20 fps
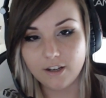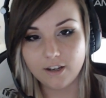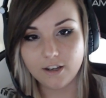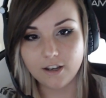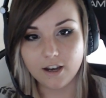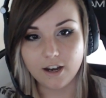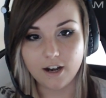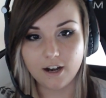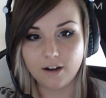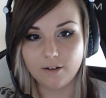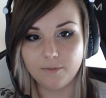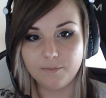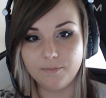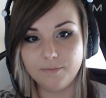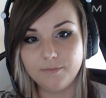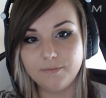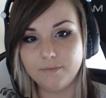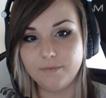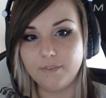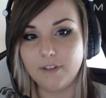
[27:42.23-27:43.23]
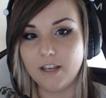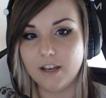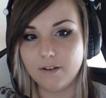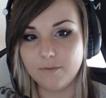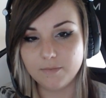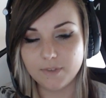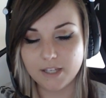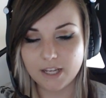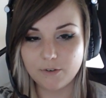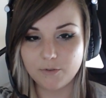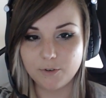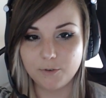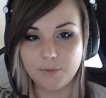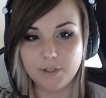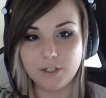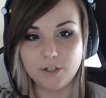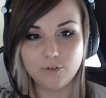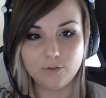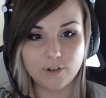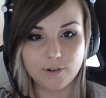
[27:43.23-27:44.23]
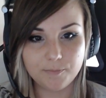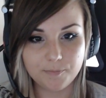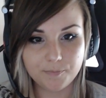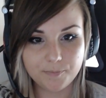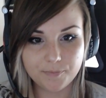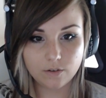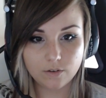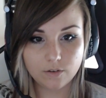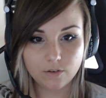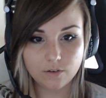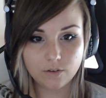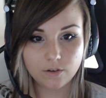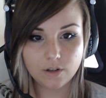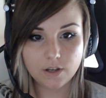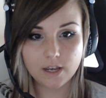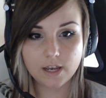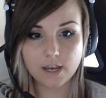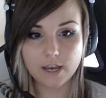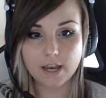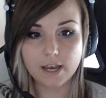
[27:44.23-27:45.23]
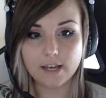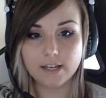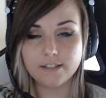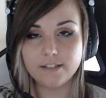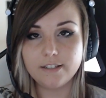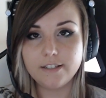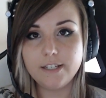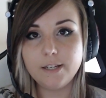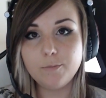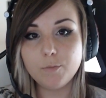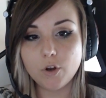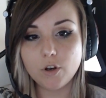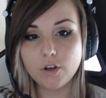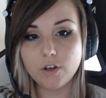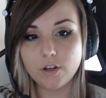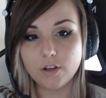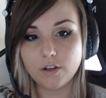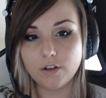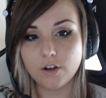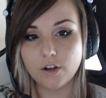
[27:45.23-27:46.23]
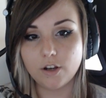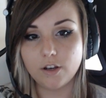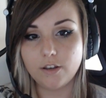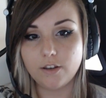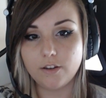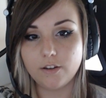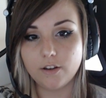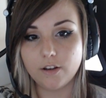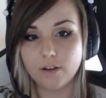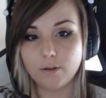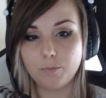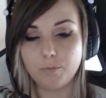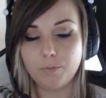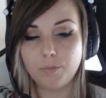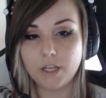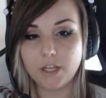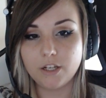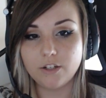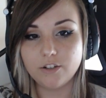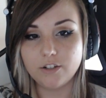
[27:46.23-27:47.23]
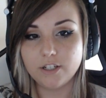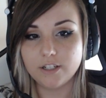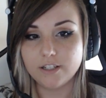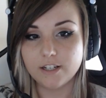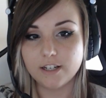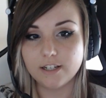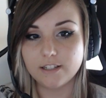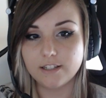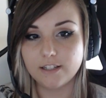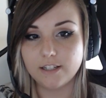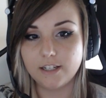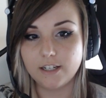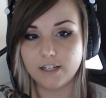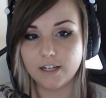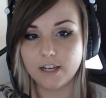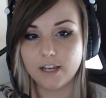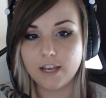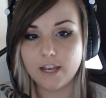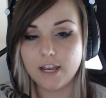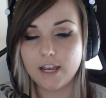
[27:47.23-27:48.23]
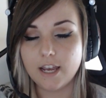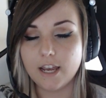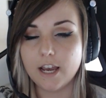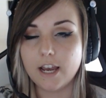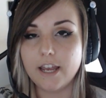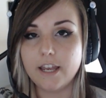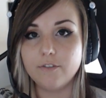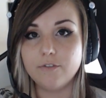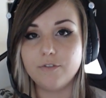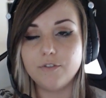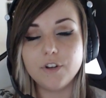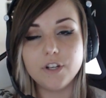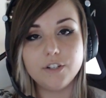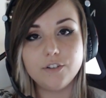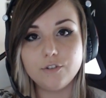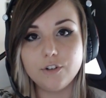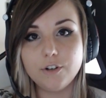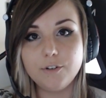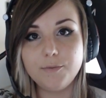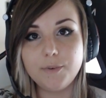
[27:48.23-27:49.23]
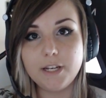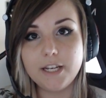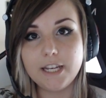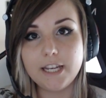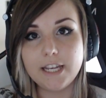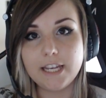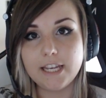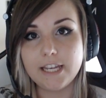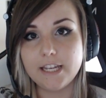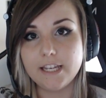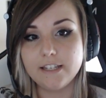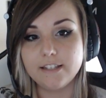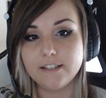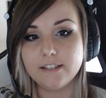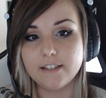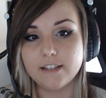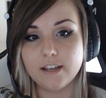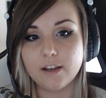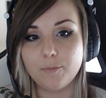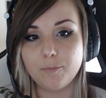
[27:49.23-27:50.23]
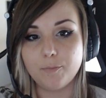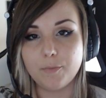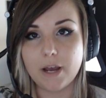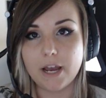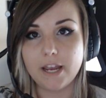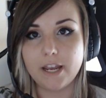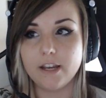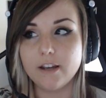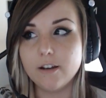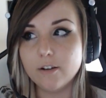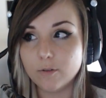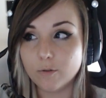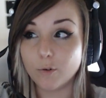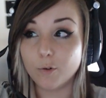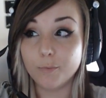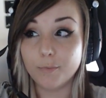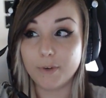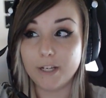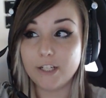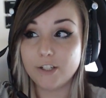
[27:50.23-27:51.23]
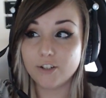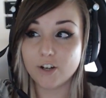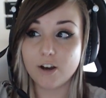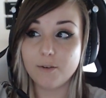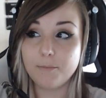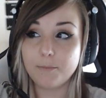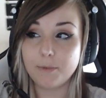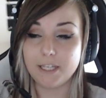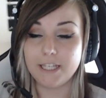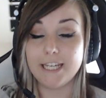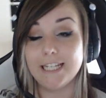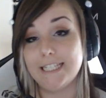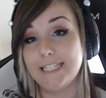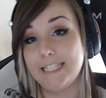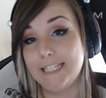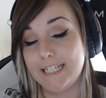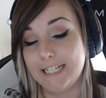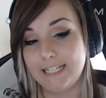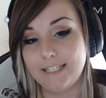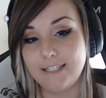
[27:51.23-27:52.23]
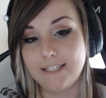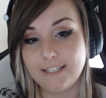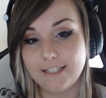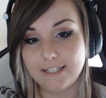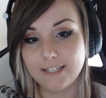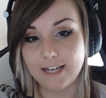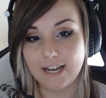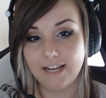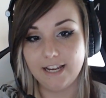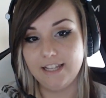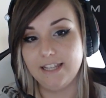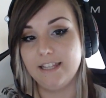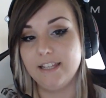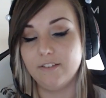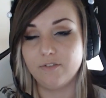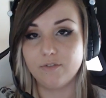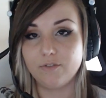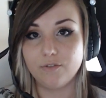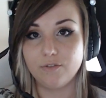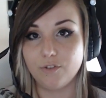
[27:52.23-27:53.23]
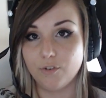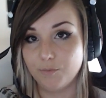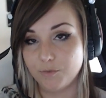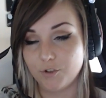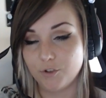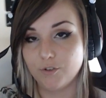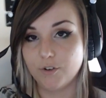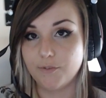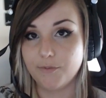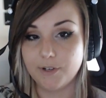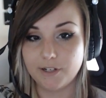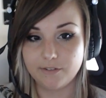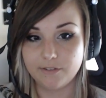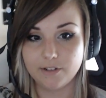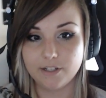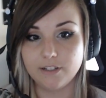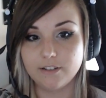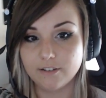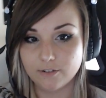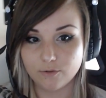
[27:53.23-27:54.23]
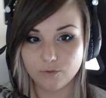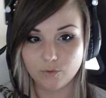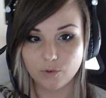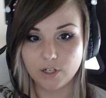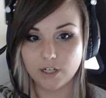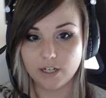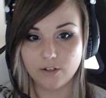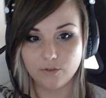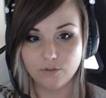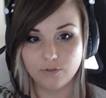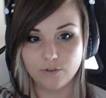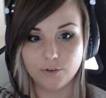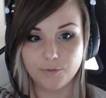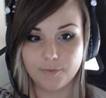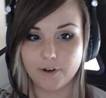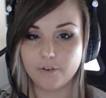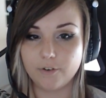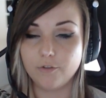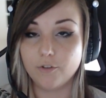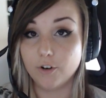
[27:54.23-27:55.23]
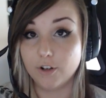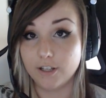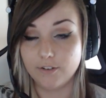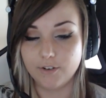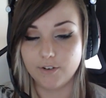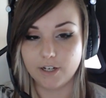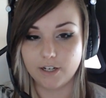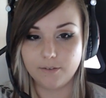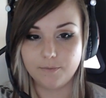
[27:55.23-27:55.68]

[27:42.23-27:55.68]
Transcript: Yeah, that would be the dream. Simon.png is asking if streaming is my main job. Yes, it is. I live from streaming. That is what I do for a living.